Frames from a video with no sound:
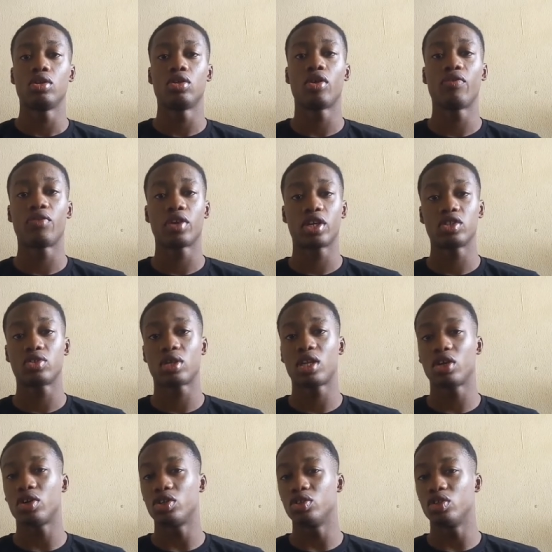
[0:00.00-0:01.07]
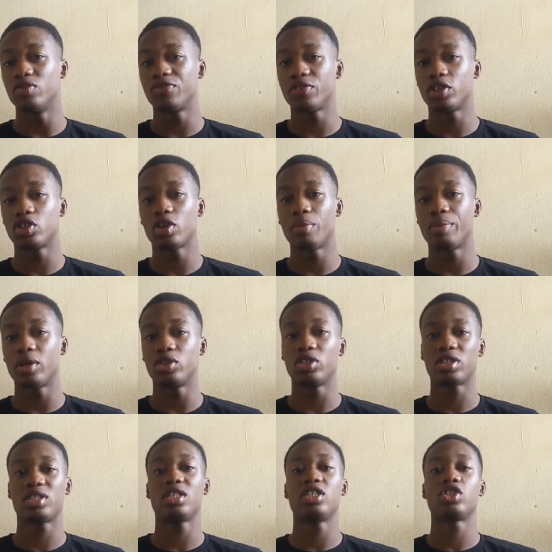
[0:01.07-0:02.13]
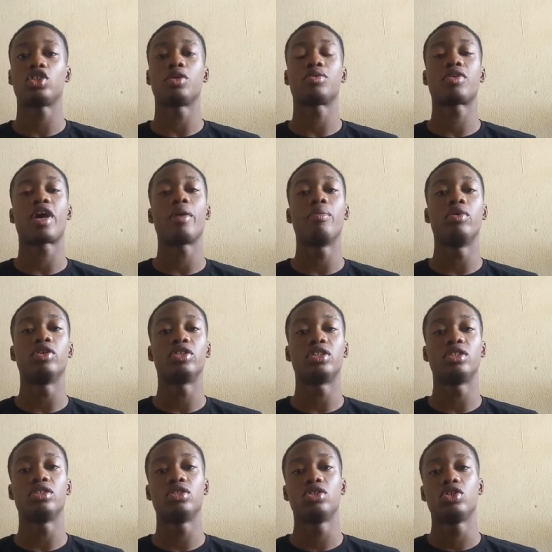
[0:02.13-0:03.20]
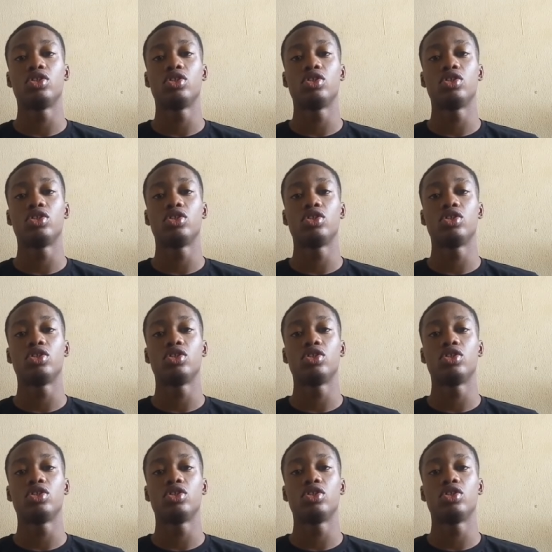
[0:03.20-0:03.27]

Don't forget to click on the notification bell just near the subscribe button